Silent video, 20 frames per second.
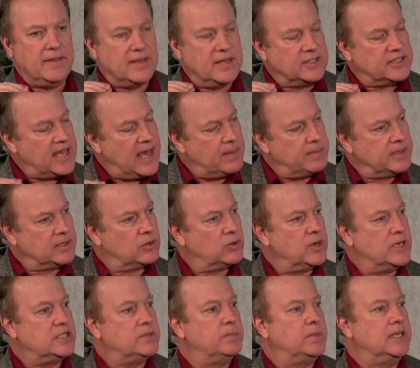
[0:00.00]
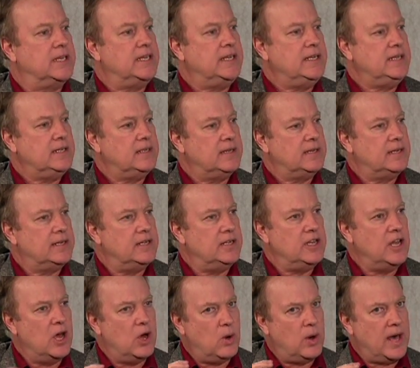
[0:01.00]
things happen crisply,
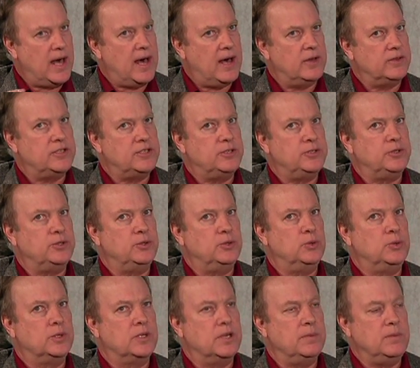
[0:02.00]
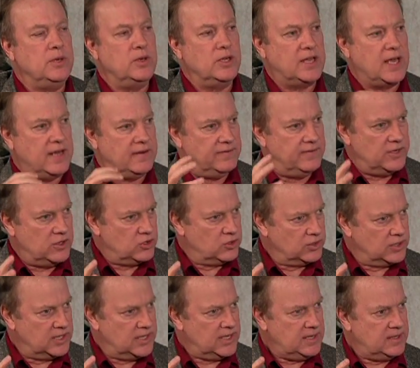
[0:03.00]
know how to communicate
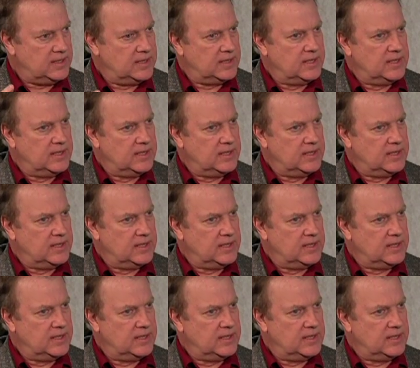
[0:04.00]
visually,